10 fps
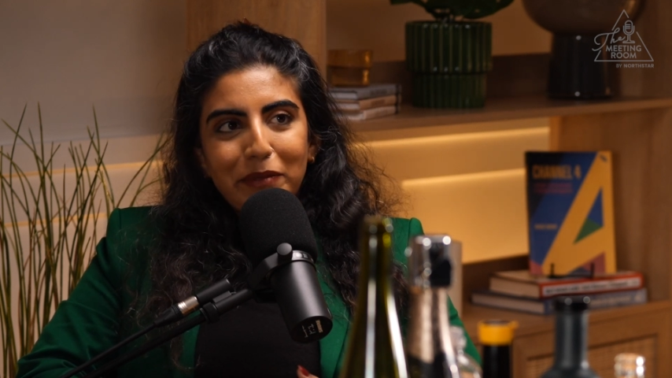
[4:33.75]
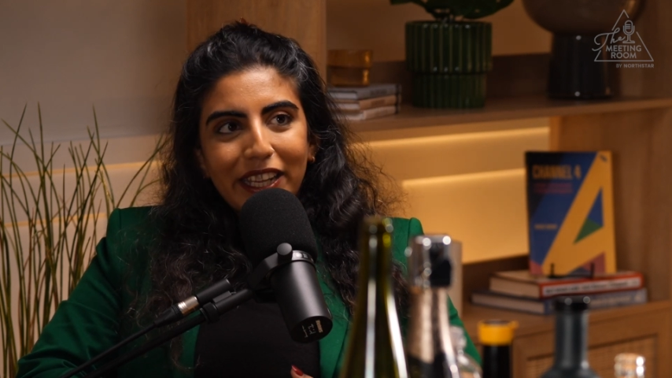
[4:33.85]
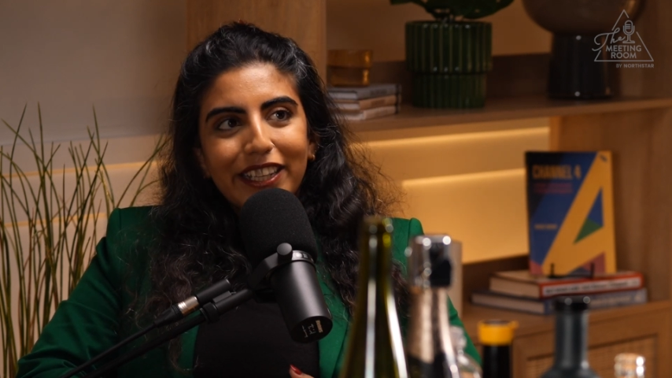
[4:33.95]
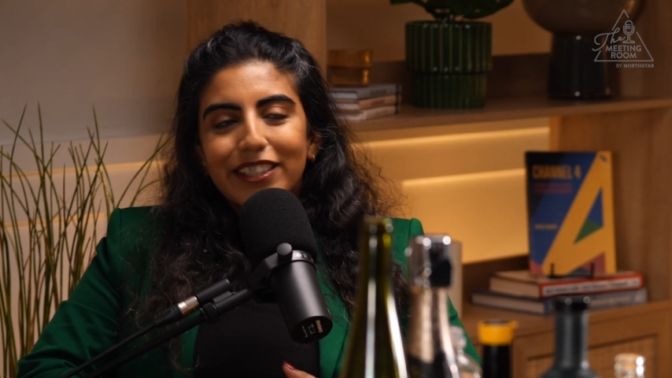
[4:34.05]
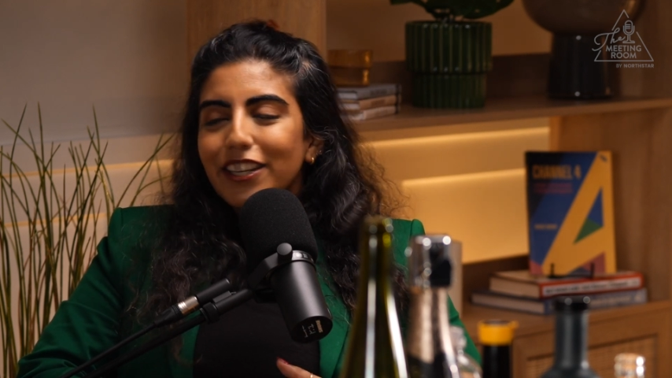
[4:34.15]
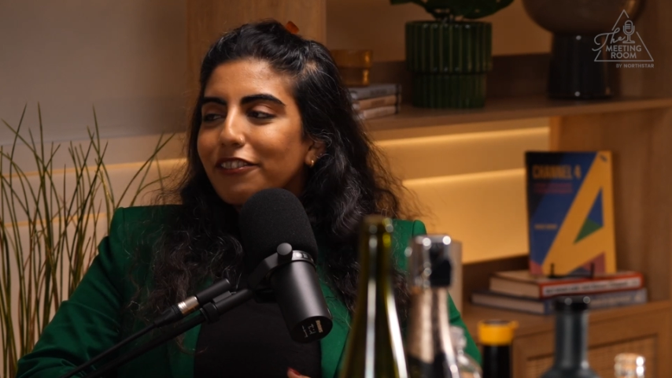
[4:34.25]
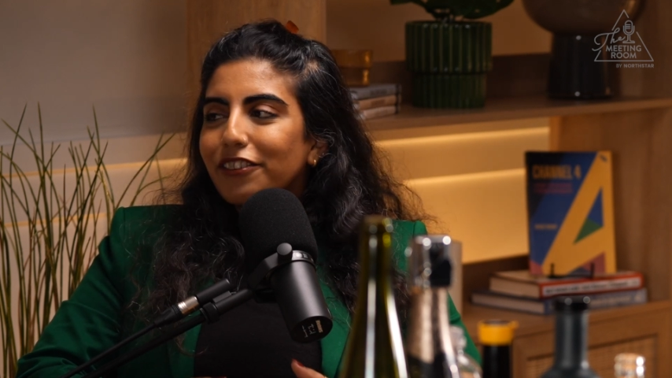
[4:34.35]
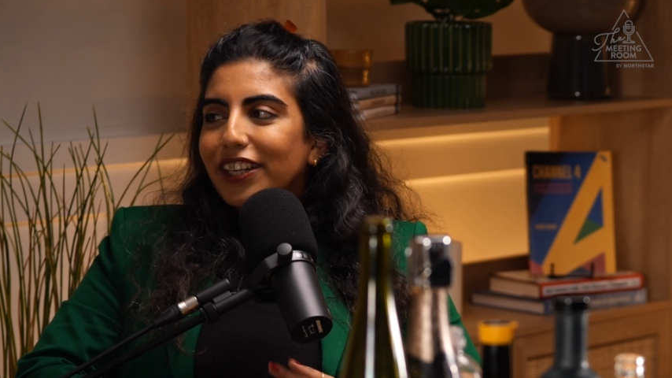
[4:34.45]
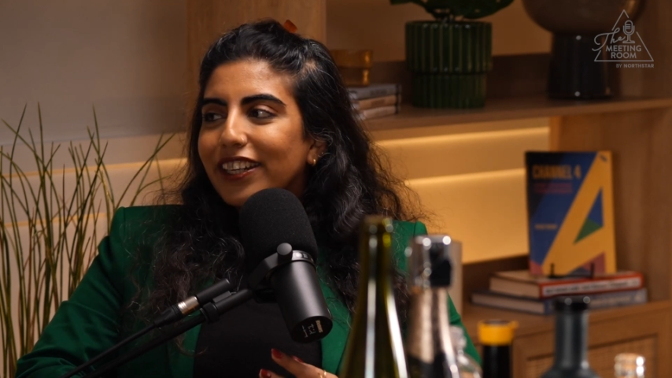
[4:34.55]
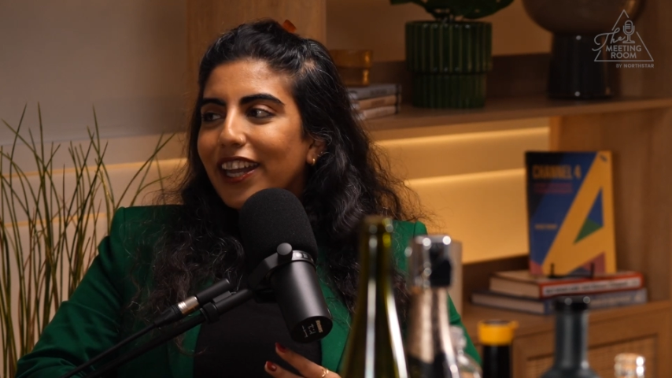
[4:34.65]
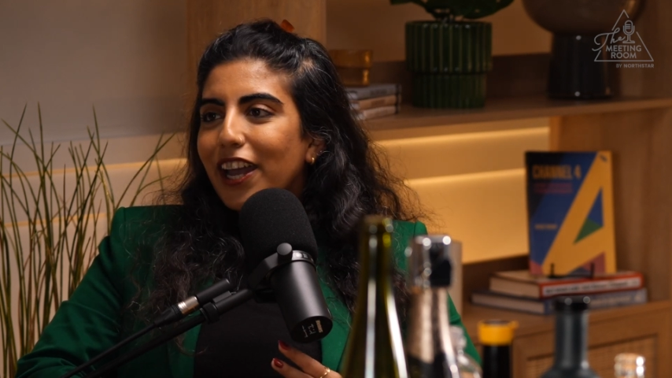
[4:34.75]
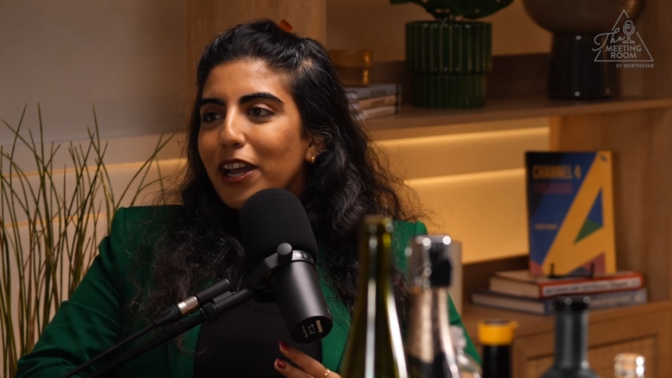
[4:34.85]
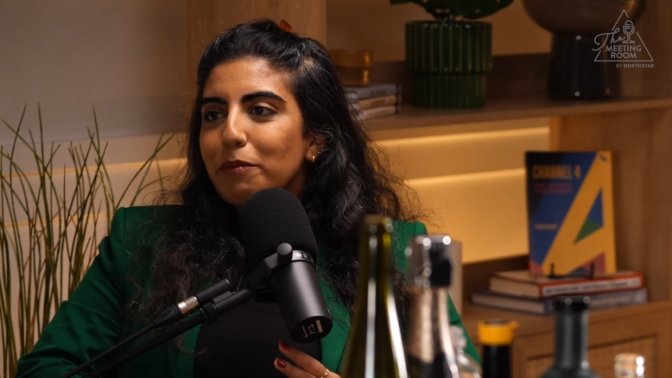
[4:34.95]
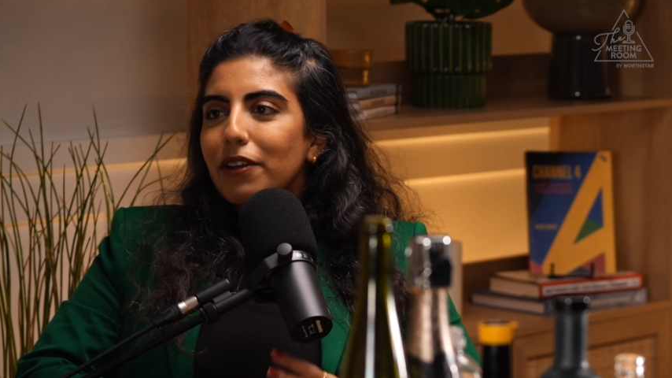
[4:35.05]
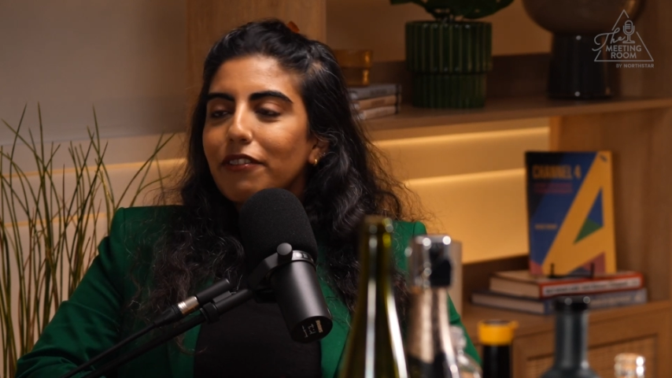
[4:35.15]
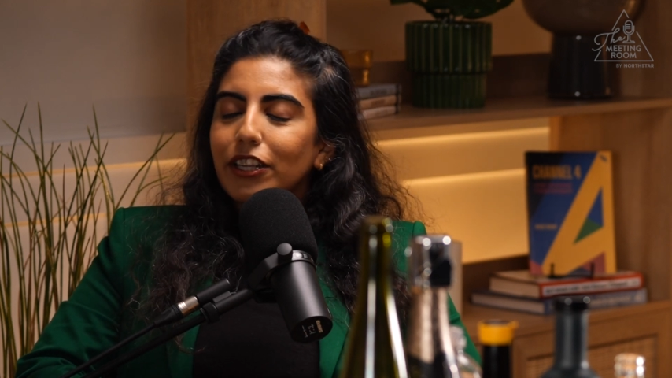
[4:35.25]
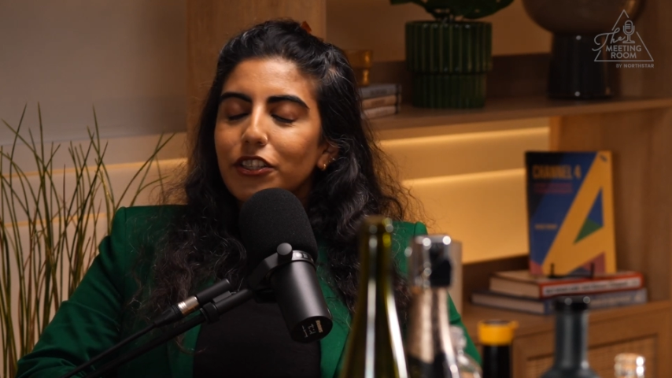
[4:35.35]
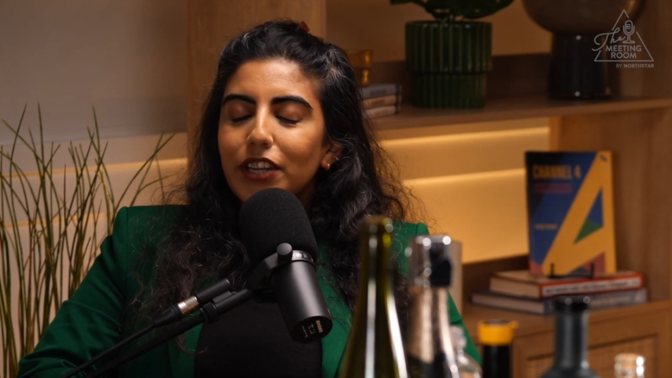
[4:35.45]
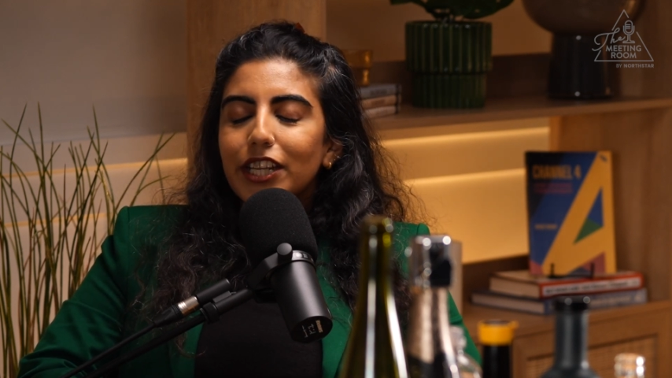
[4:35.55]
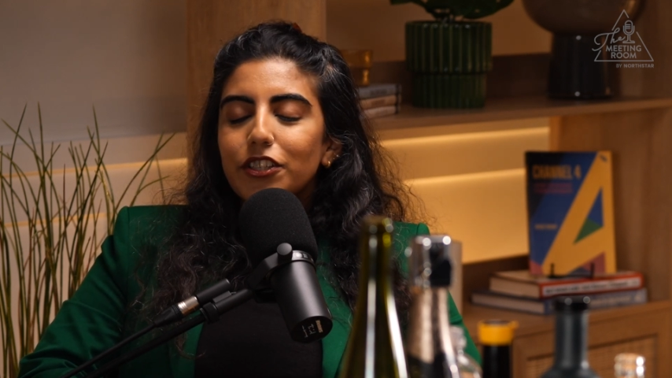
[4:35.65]
many different
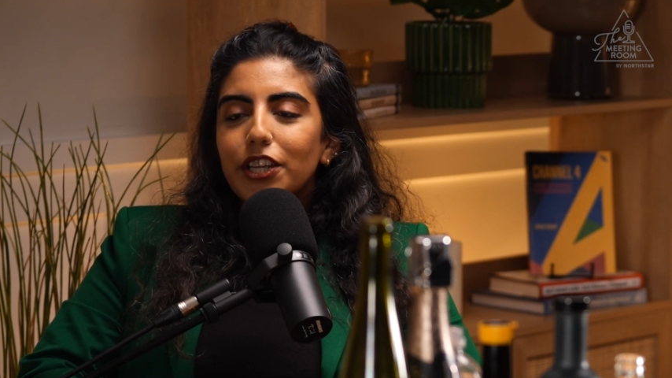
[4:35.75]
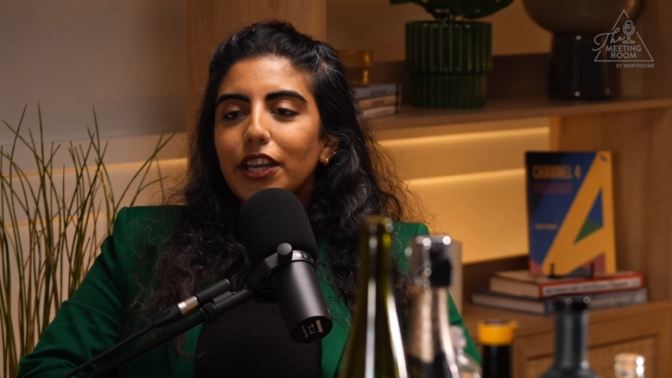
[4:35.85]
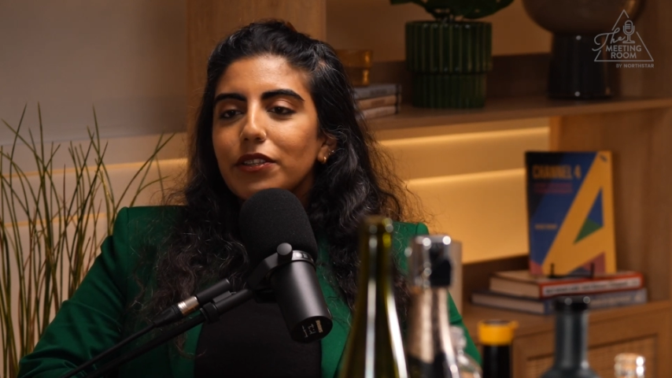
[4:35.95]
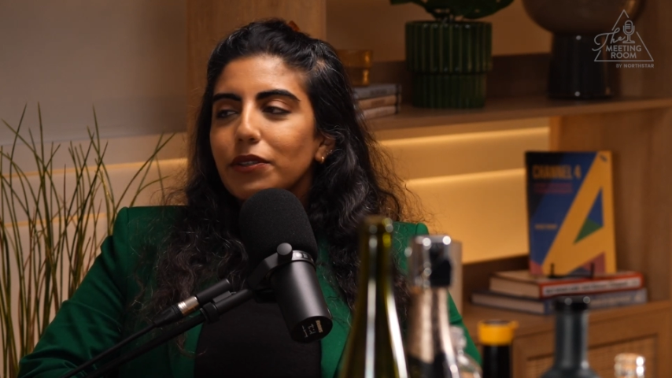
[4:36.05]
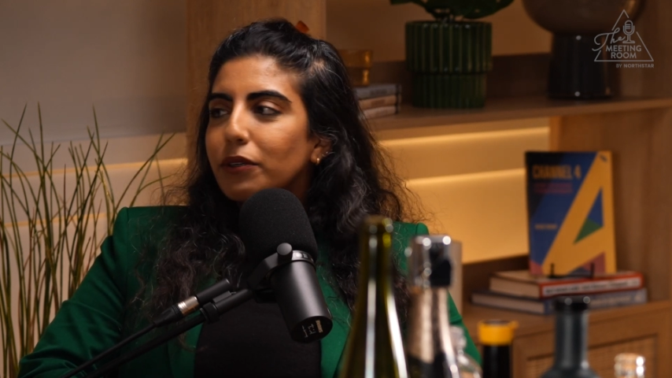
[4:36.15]
event trade shows,